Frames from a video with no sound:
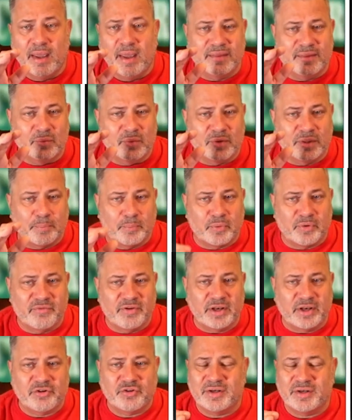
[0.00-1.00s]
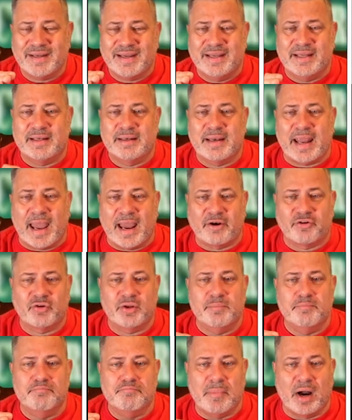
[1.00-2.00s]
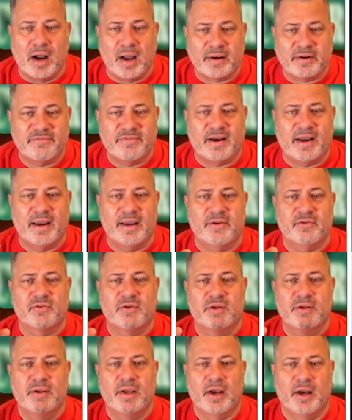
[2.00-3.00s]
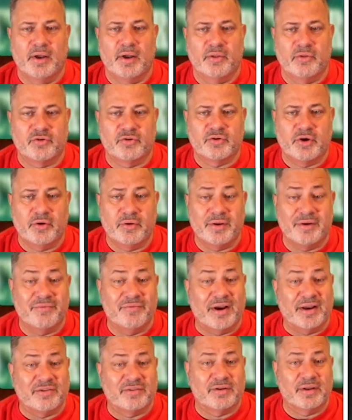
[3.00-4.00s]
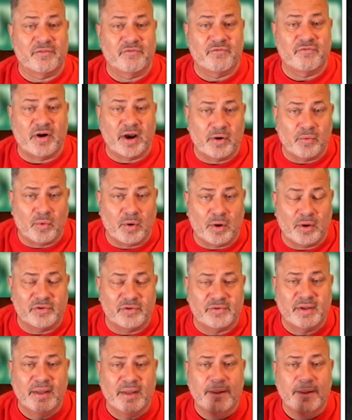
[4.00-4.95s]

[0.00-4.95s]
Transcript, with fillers: With prevention, it actually modifies other security devices like firewalls